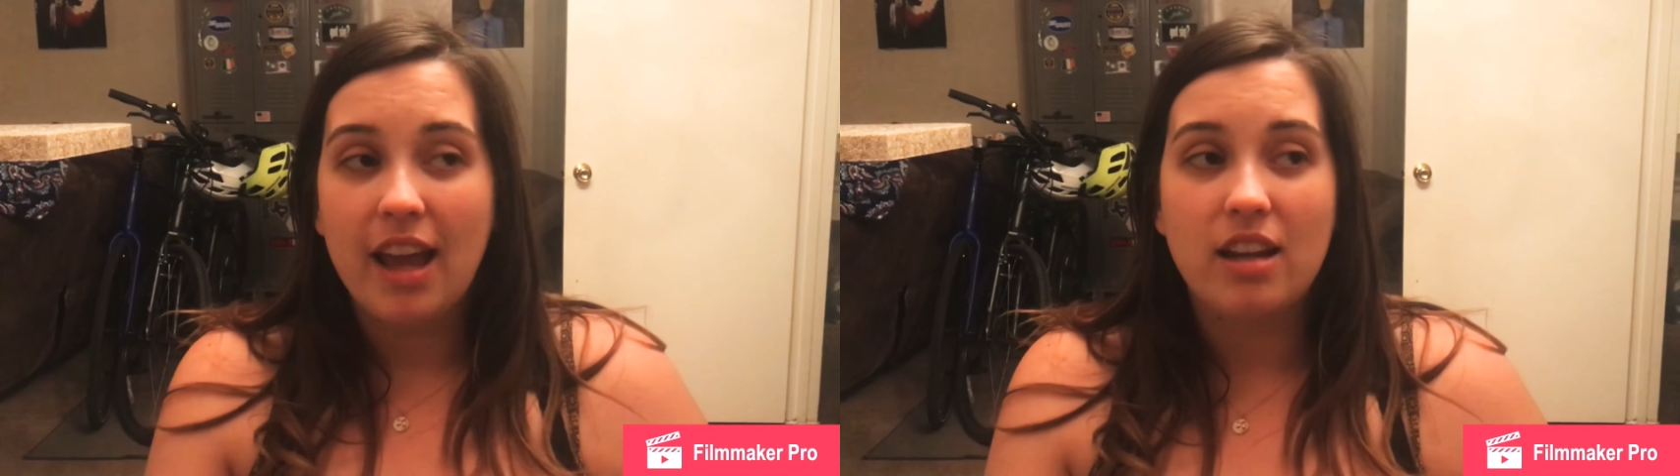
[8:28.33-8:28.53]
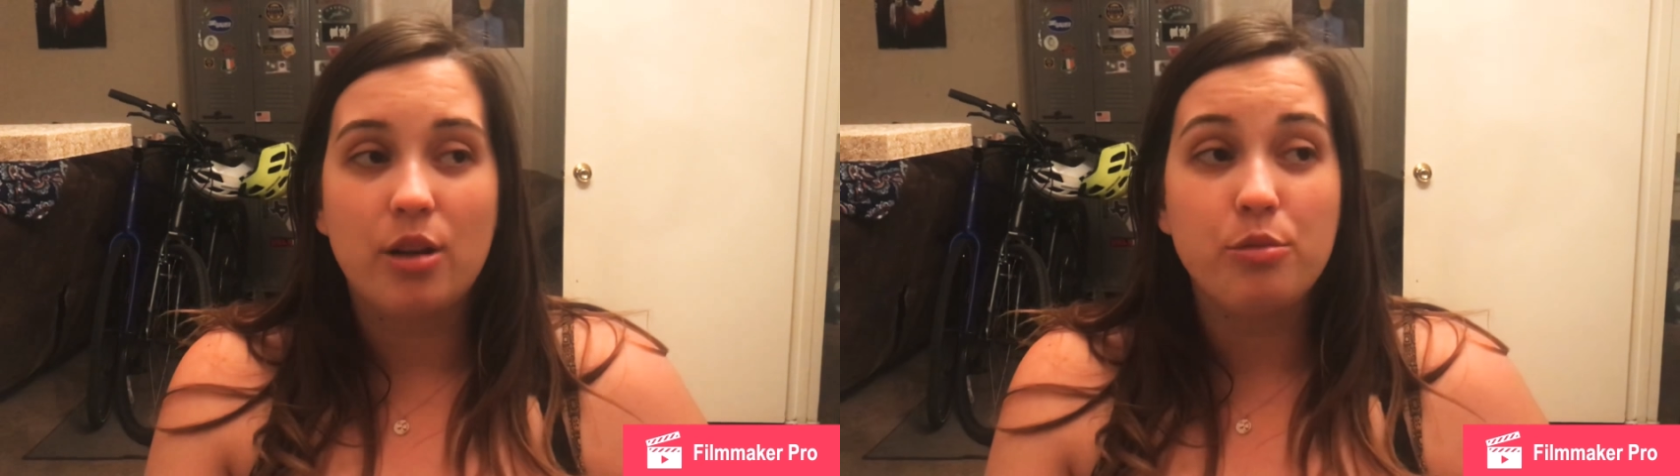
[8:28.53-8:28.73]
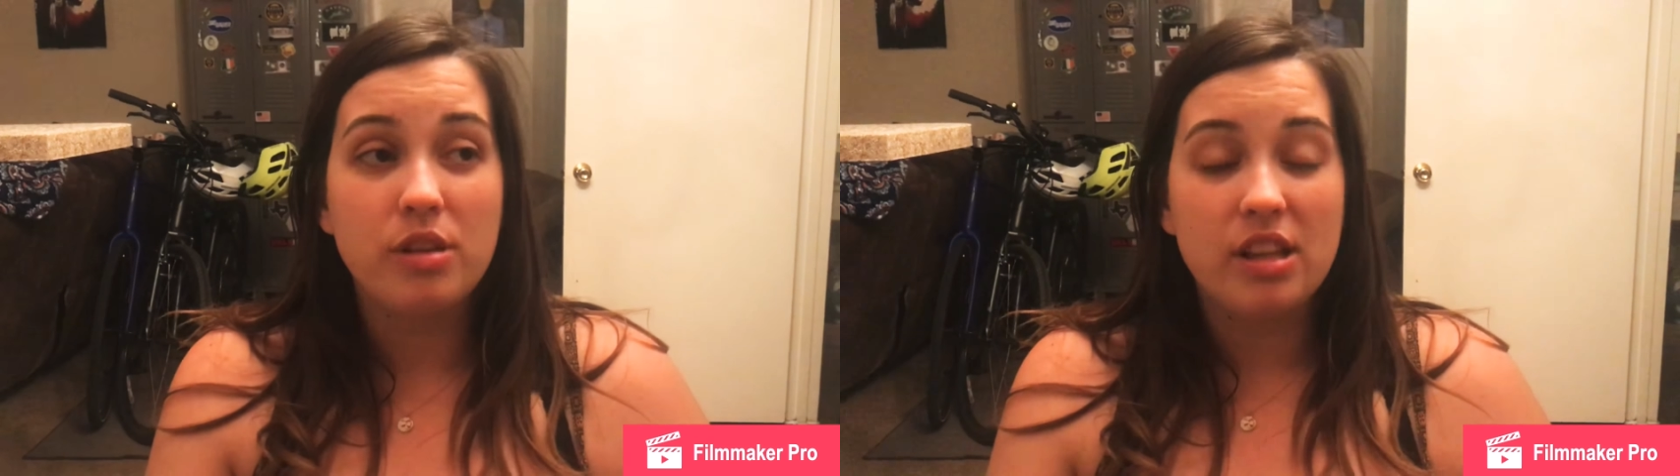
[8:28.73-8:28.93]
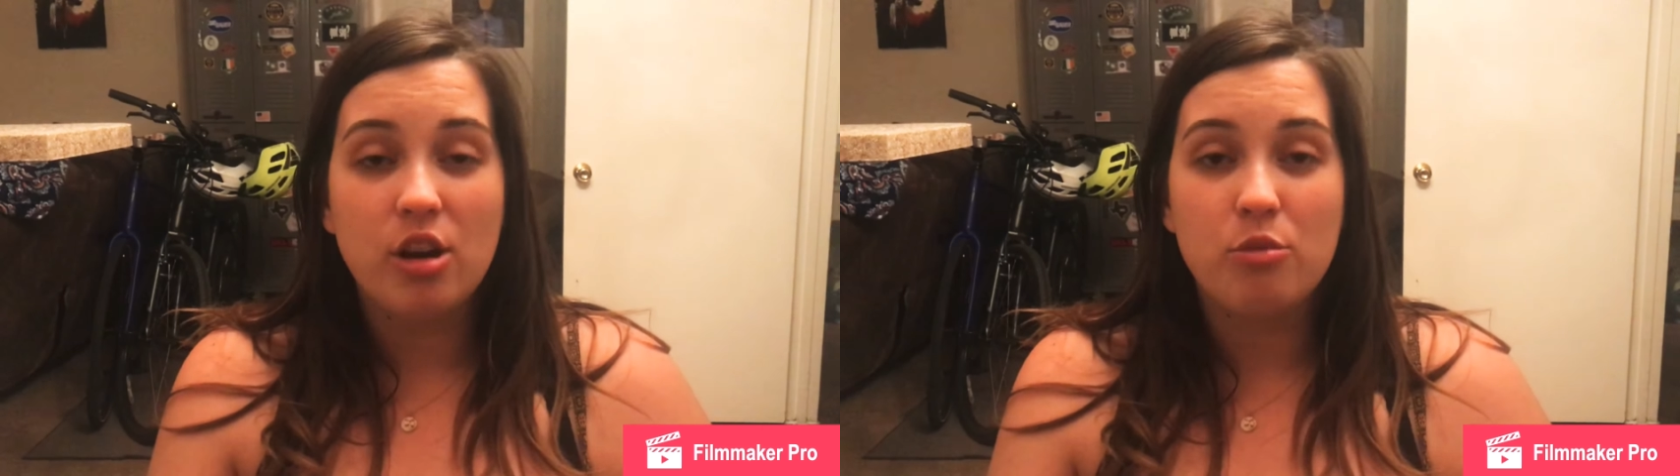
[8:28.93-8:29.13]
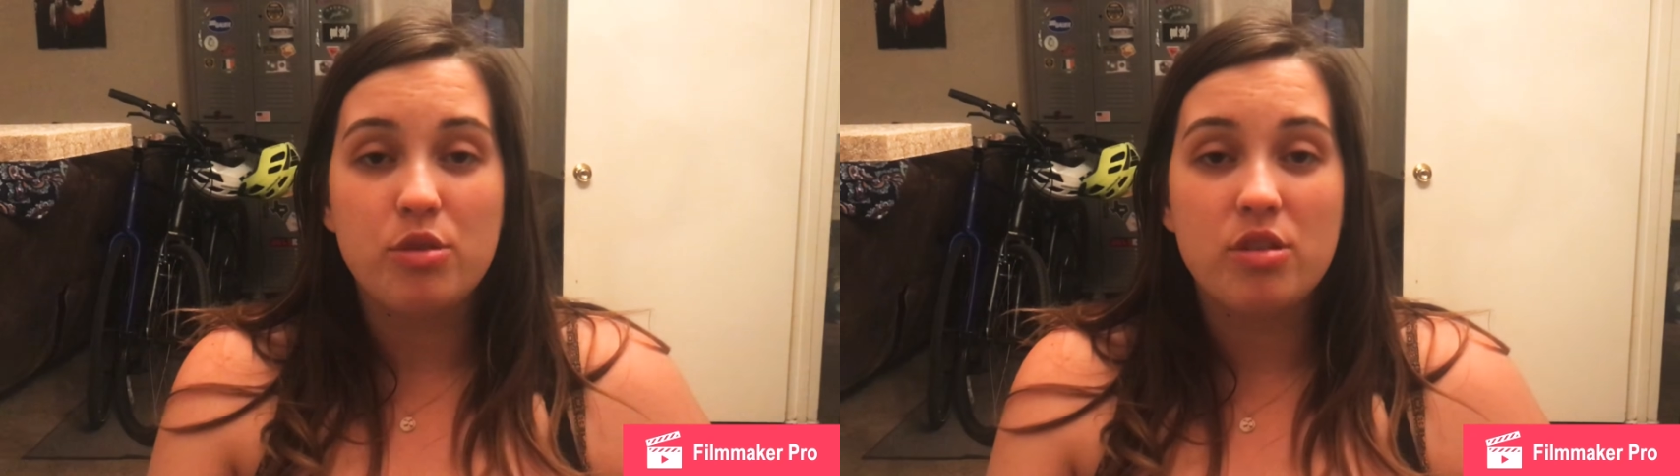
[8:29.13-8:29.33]
And I really
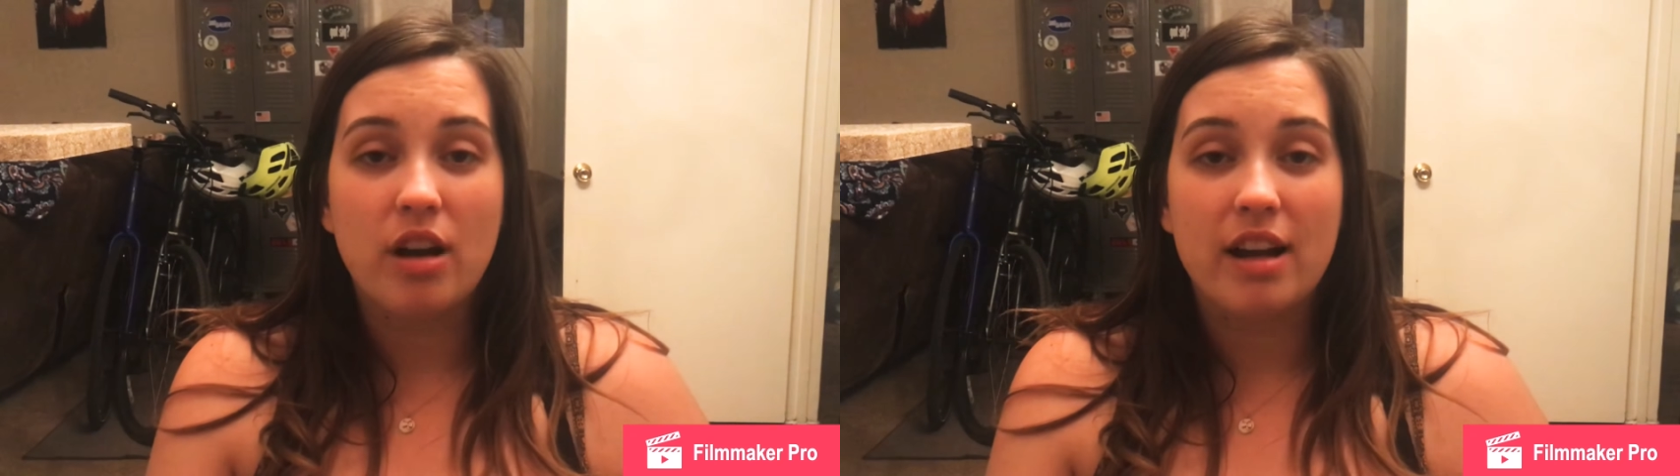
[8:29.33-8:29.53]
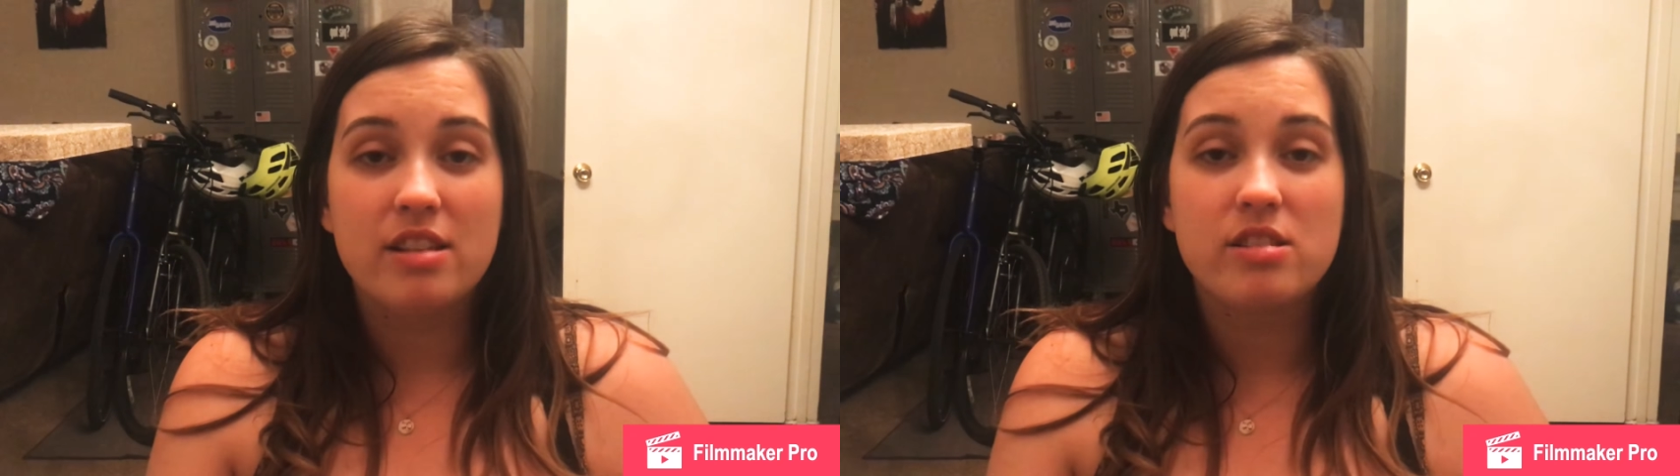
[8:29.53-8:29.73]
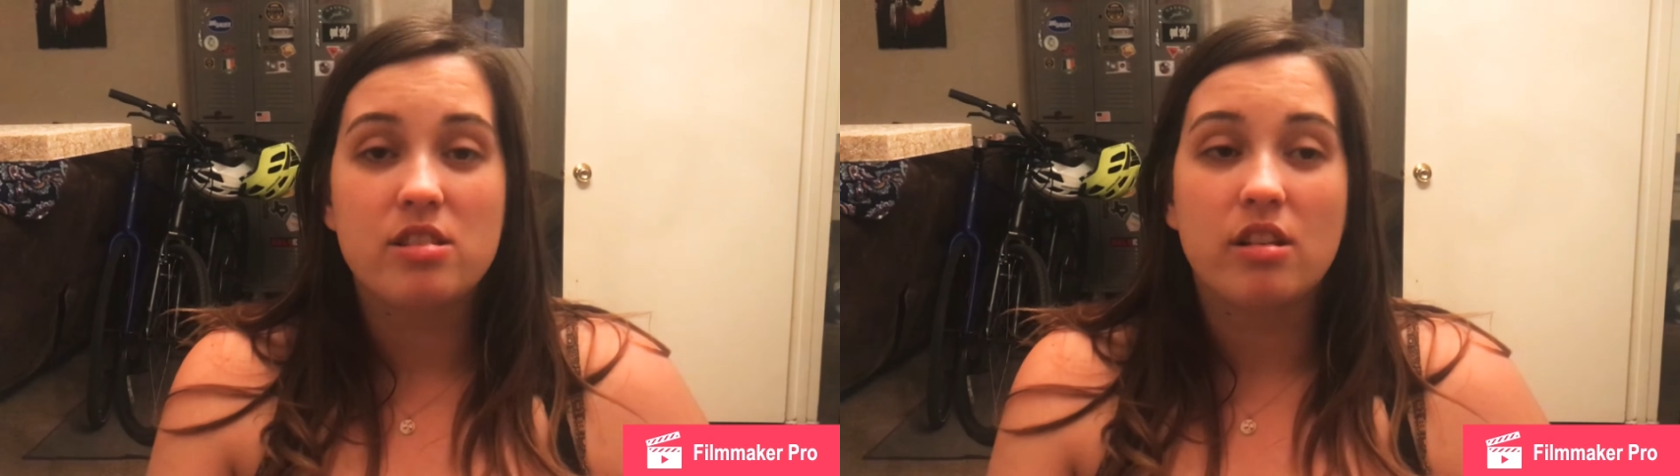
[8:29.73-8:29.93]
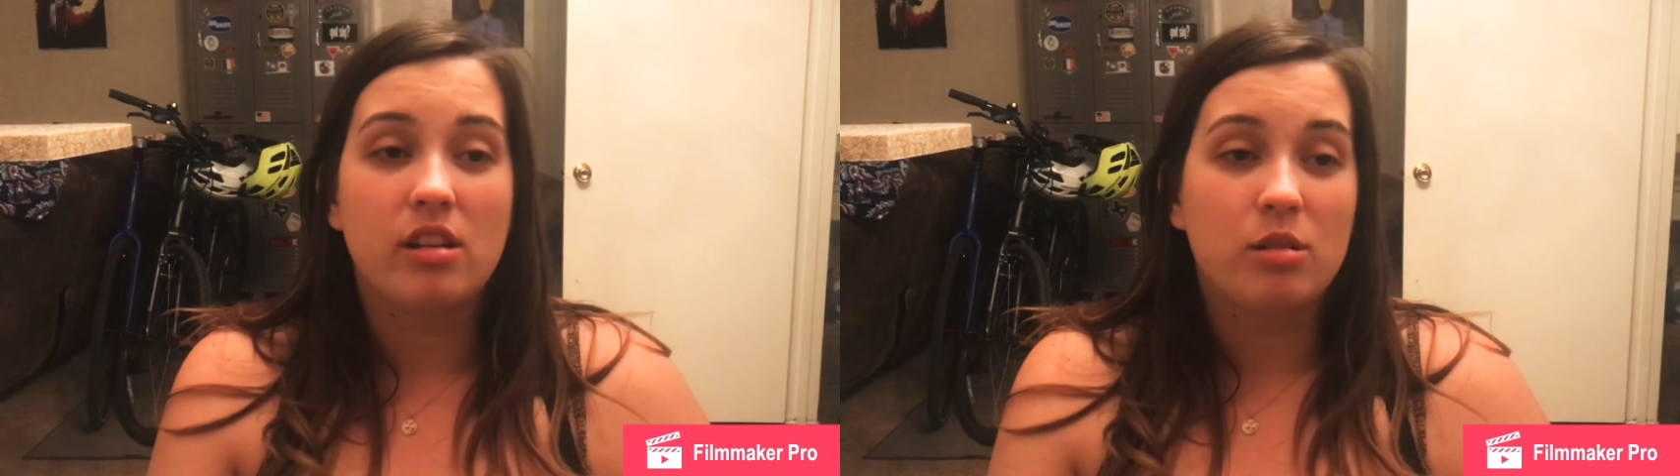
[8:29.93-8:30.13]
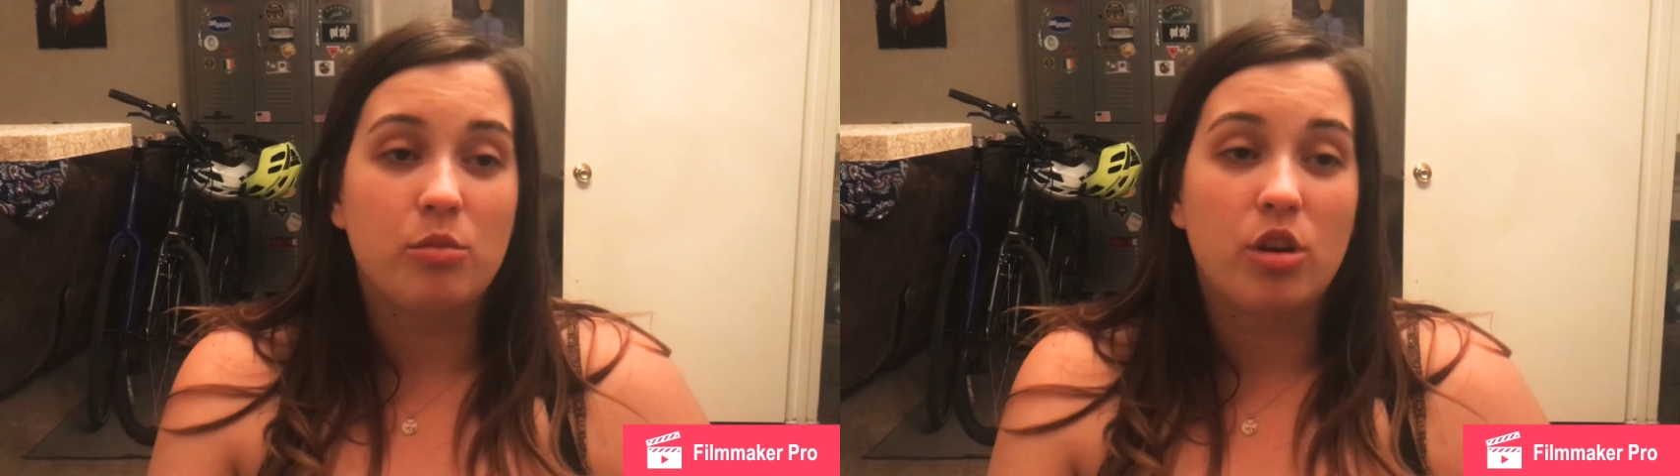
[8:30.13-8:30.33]
hope you guys um,